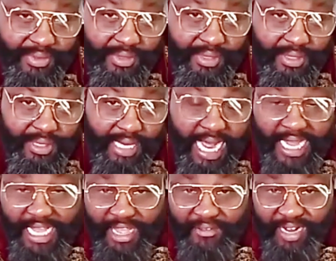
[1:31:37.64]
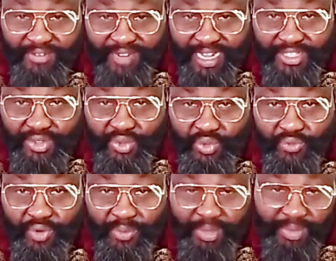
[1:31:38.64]
I gave advice to you from the
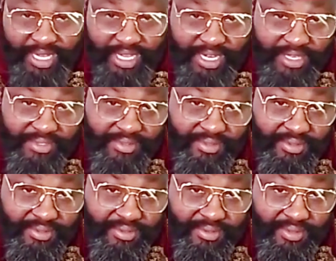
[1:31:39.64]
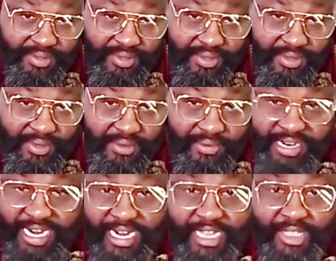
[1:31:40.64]
beginning. Regardless what